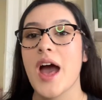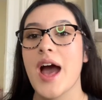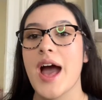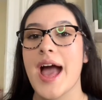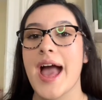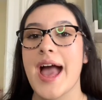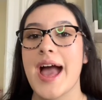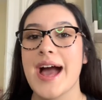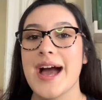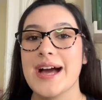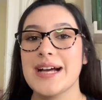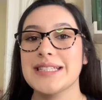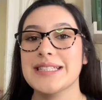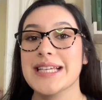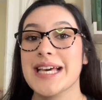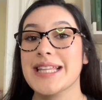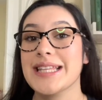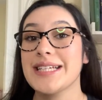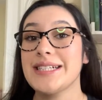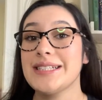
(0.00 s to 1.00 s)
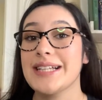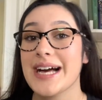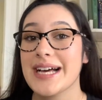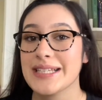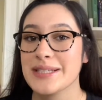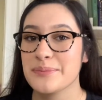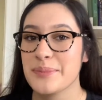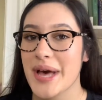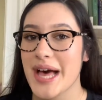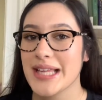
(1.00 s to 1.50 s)
And the
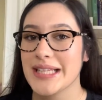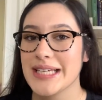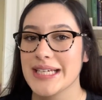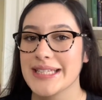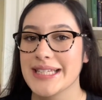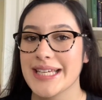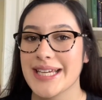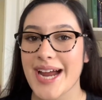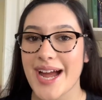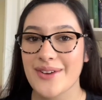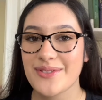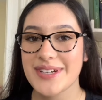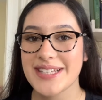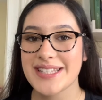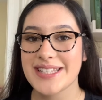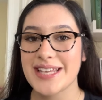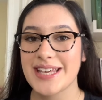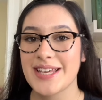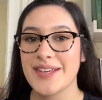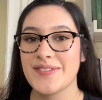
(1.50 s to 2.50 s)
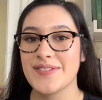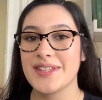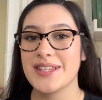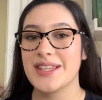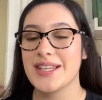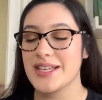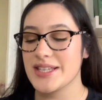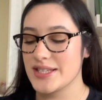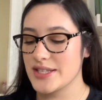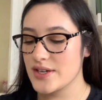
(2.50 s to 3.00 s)
last palette that I received
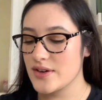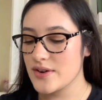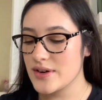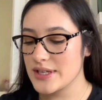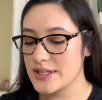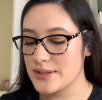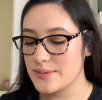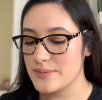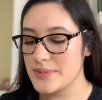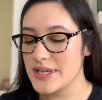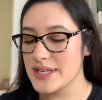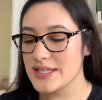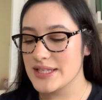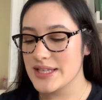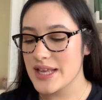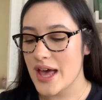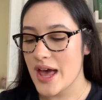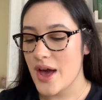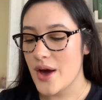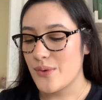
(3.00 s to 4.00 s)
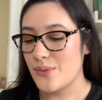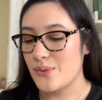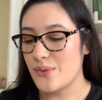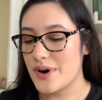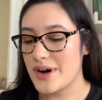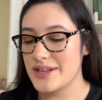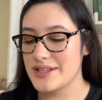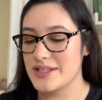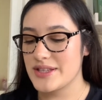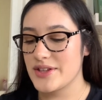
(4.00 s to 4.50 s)
this Christmas
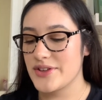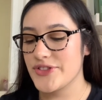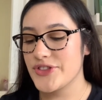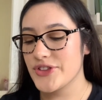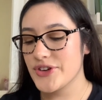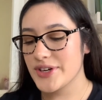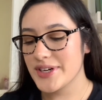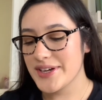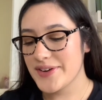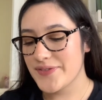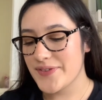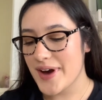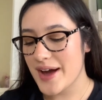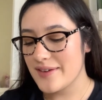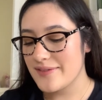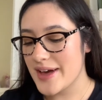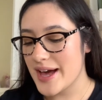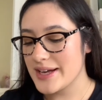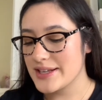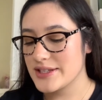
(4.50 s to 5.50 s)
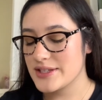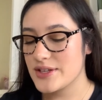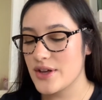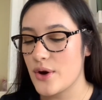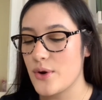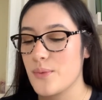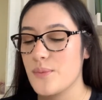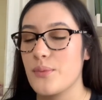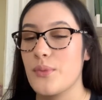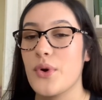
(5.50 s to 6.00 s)
was the
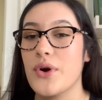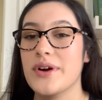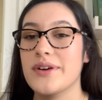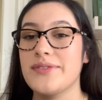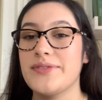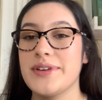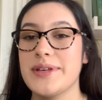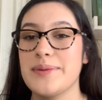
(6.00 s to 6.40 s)
35XO Morphe